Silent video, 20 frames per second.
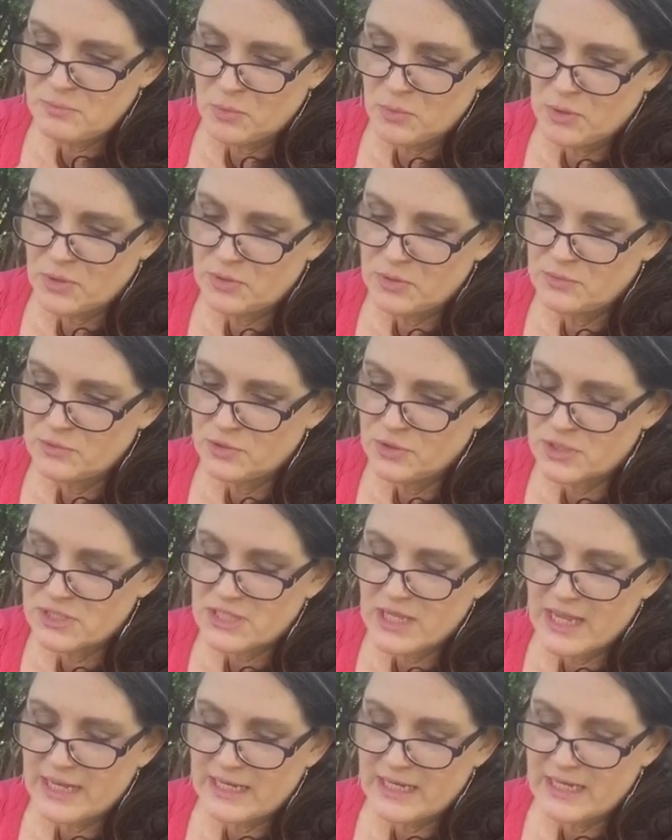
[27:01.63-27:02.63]
board
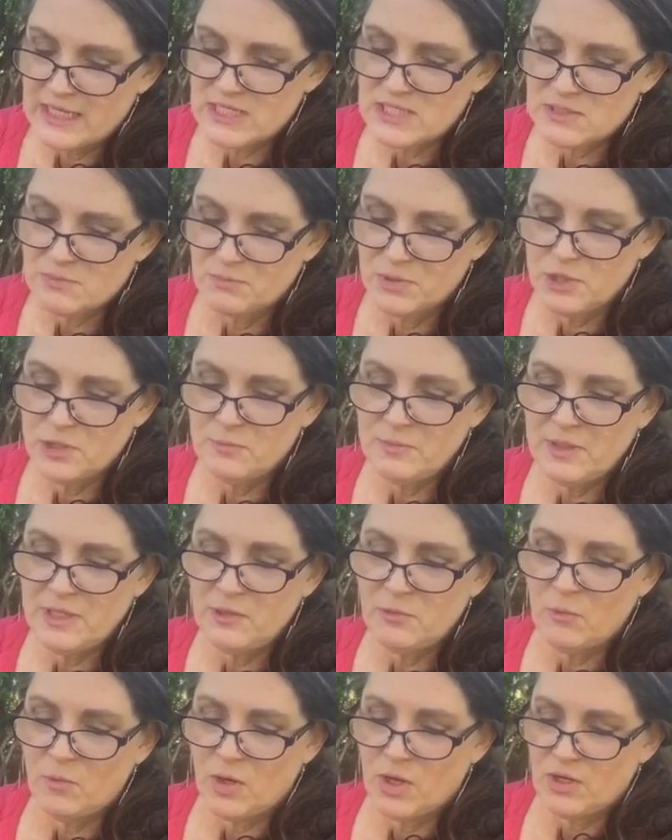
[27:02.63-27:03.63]
looks like it's
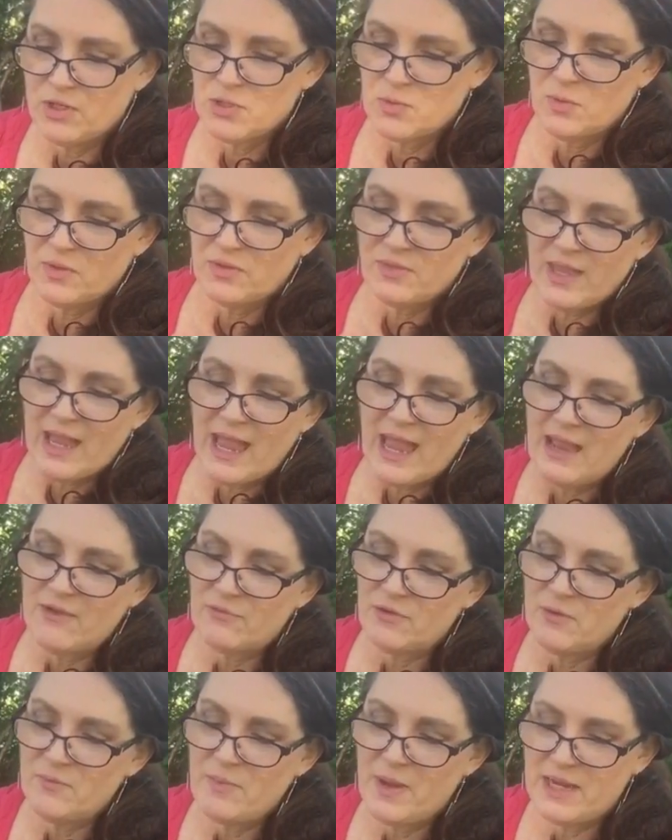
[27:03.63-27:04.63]
blooming words with
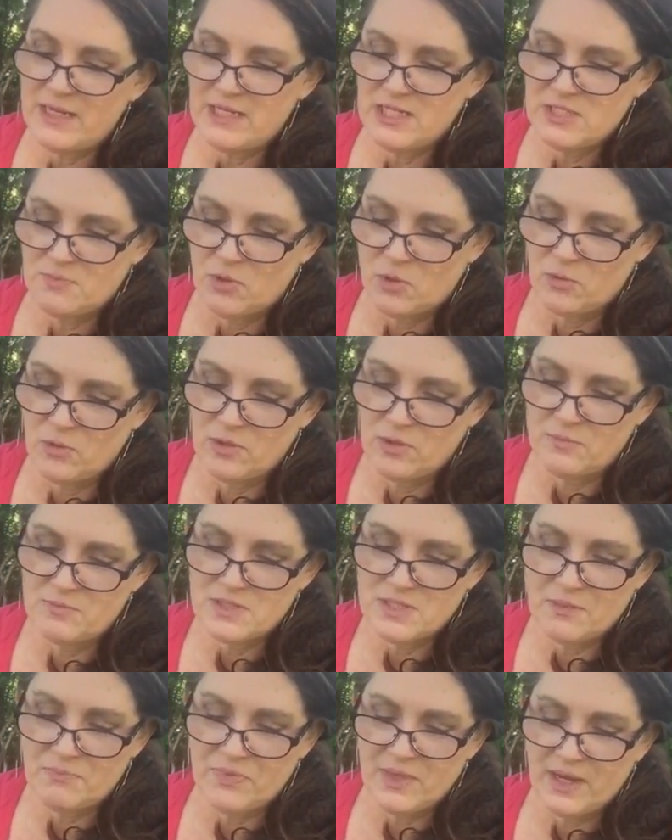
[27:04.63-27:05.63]
everybody's
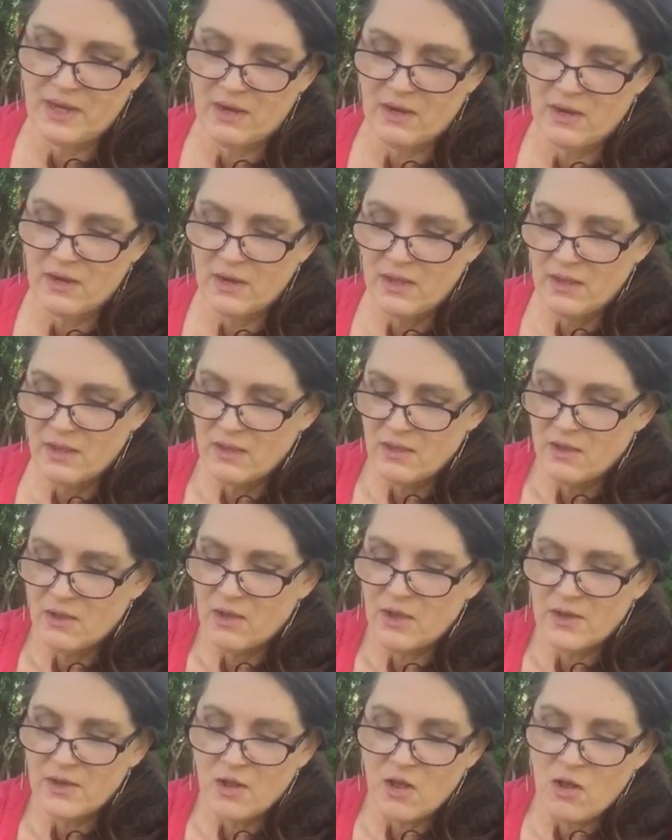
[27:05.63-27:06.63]
poems up there
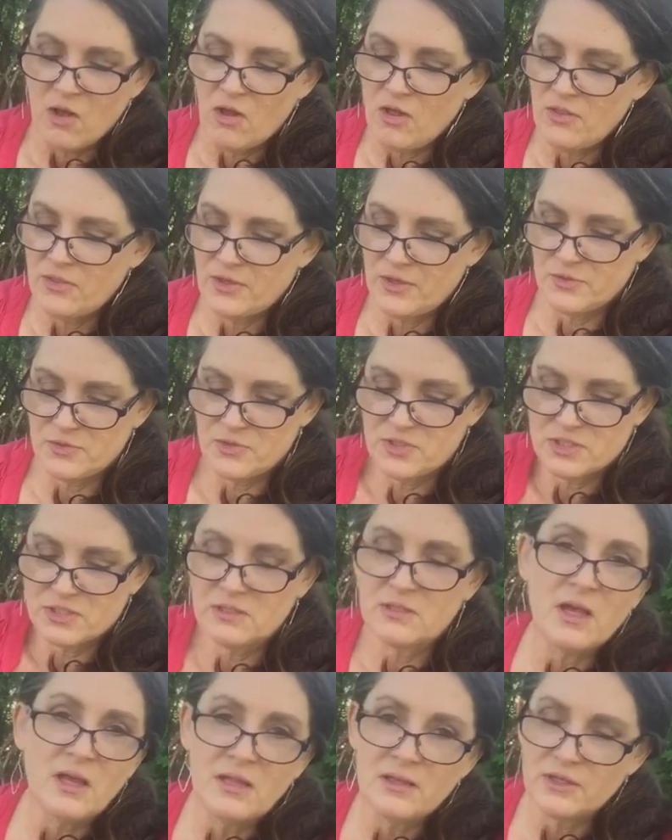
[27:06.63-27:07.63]
on all those
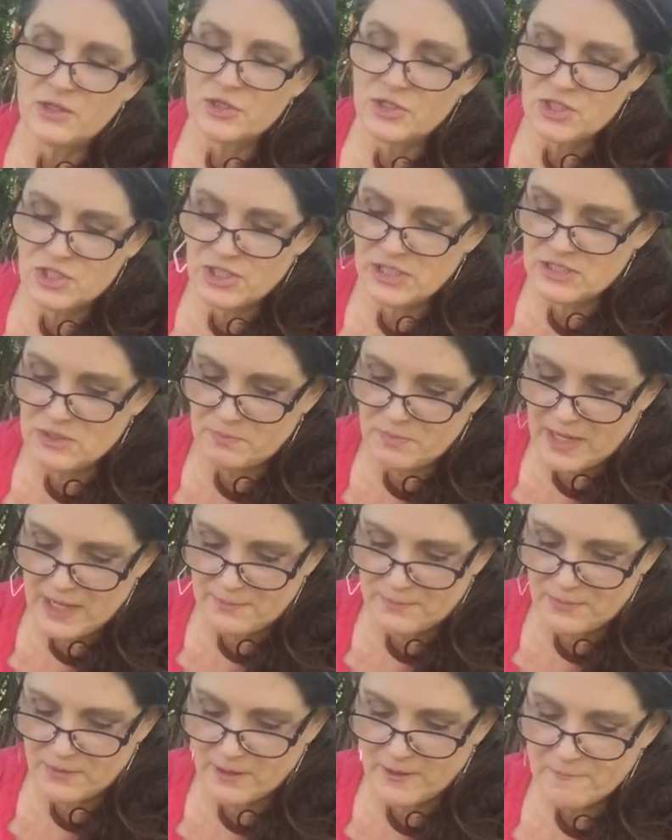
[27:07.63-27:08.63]
colored sheets of
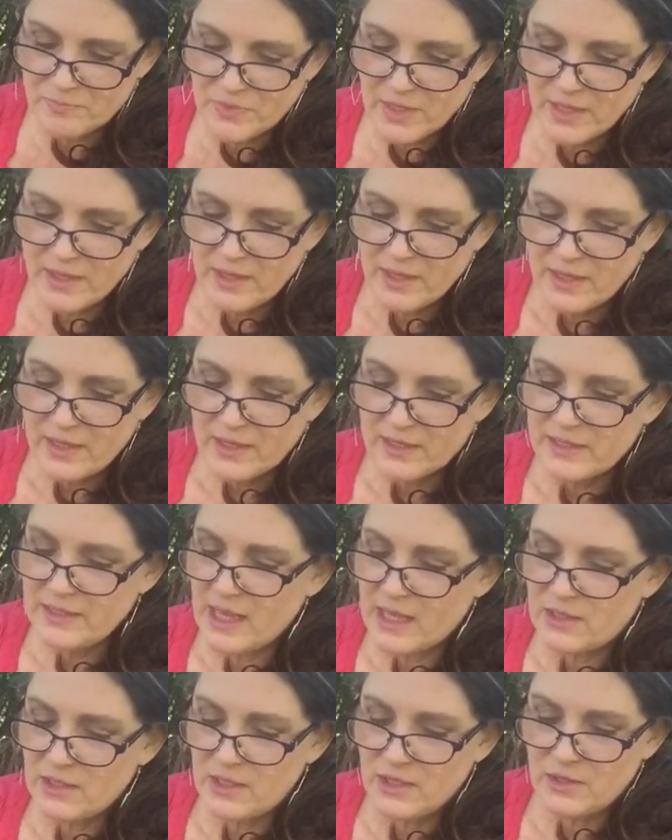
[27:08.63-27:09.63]
paper.
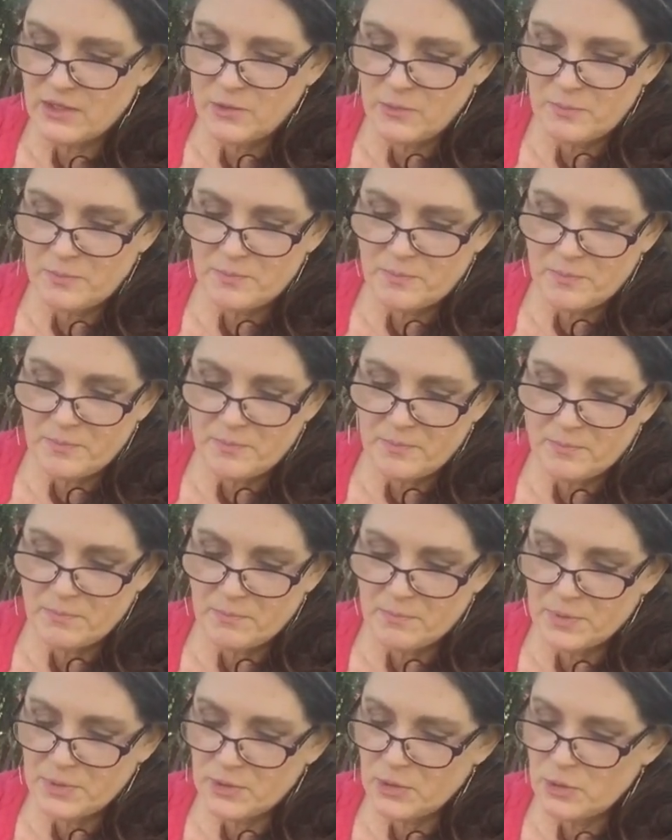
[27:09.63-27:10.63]
Yellow,
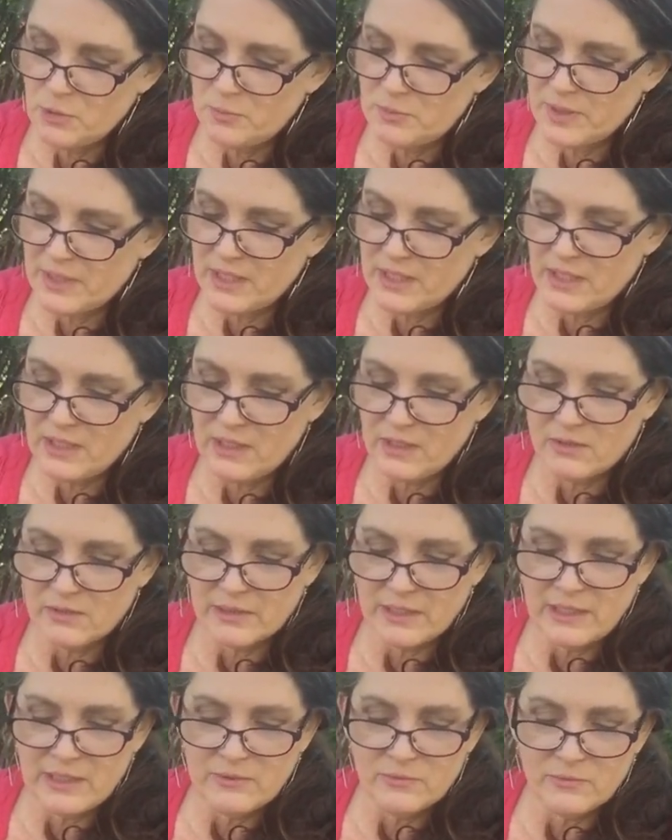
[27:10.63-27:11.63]
blue, pink,
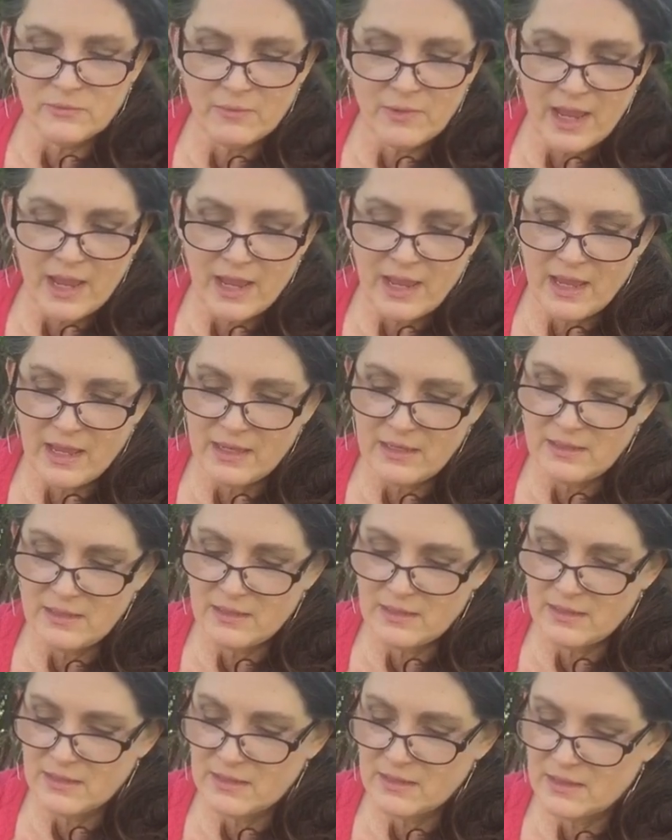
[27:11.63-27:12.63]
green, red,
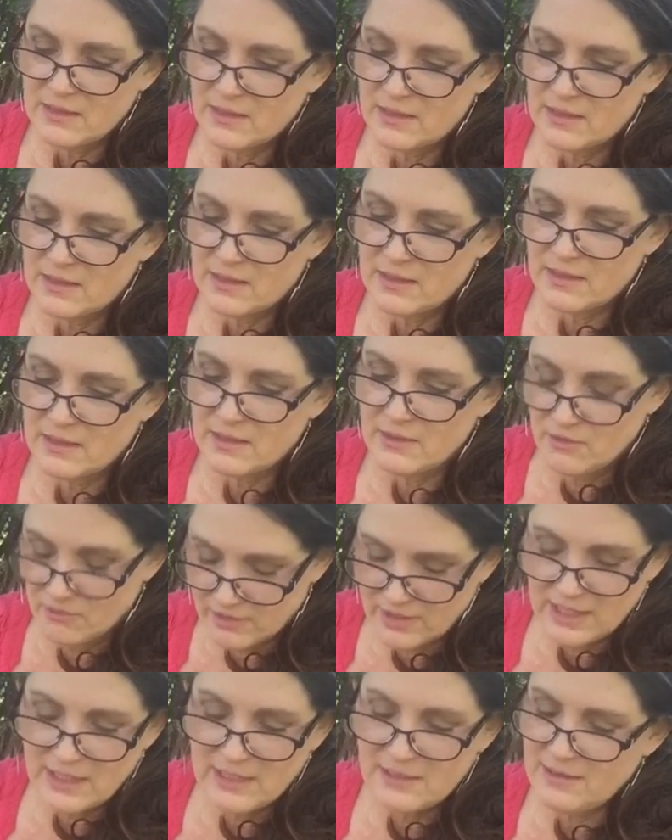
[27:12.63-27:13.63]

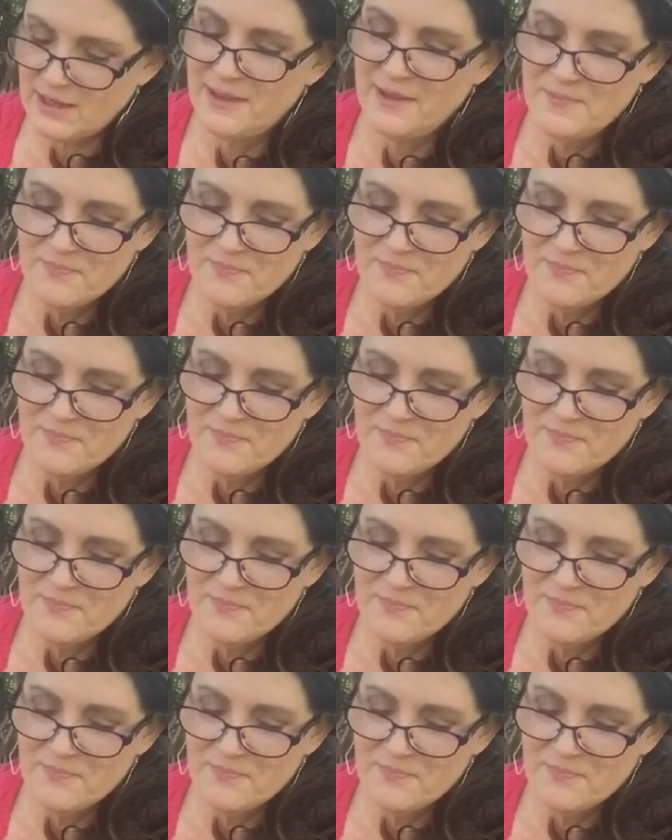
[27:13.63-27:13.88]
green.